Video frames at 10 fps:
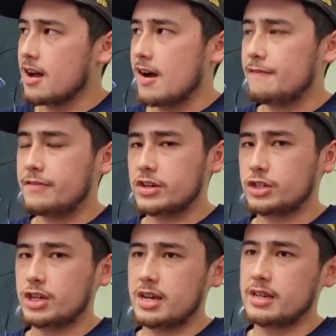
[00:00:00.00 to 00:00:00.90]
a
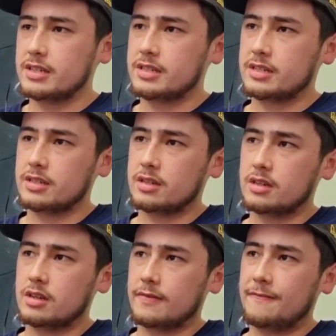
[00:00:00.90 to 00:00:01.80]
fish is
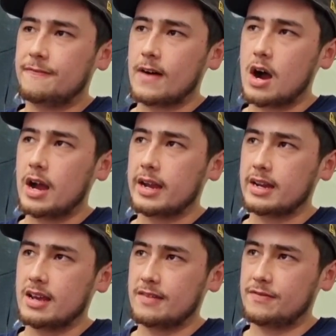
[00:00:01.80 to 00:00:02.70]
fine
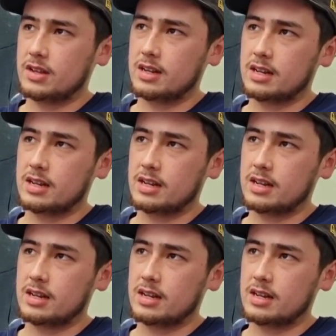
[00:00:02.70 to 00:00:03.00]
if it